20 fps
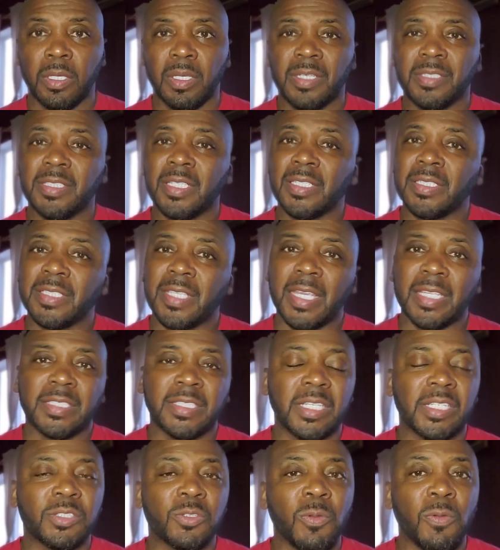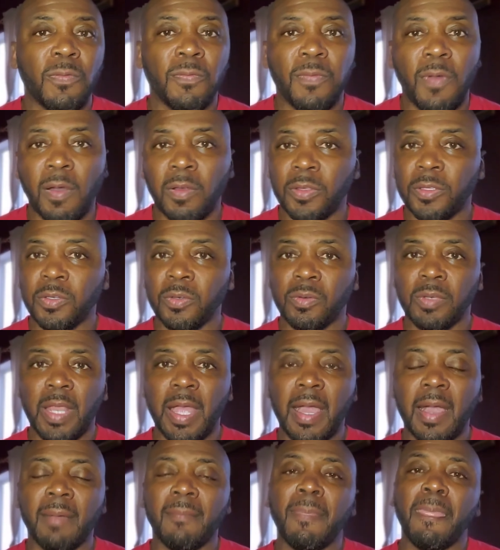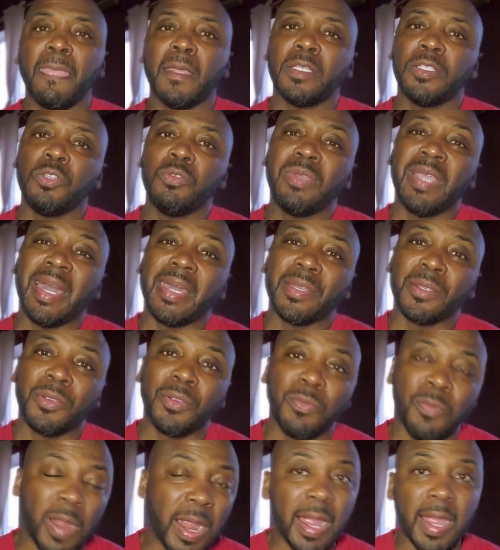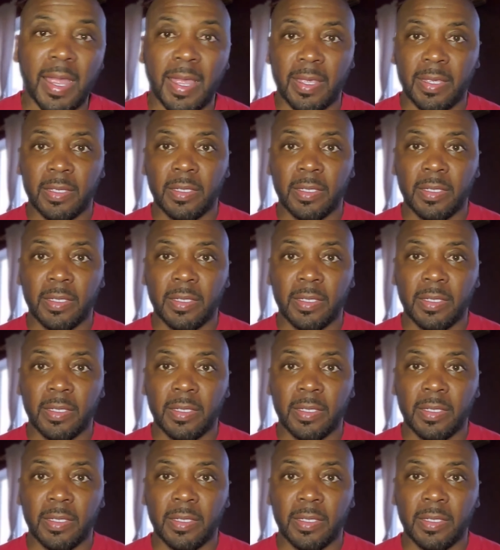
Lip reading: Success just don't fall in your lap. You got to grind.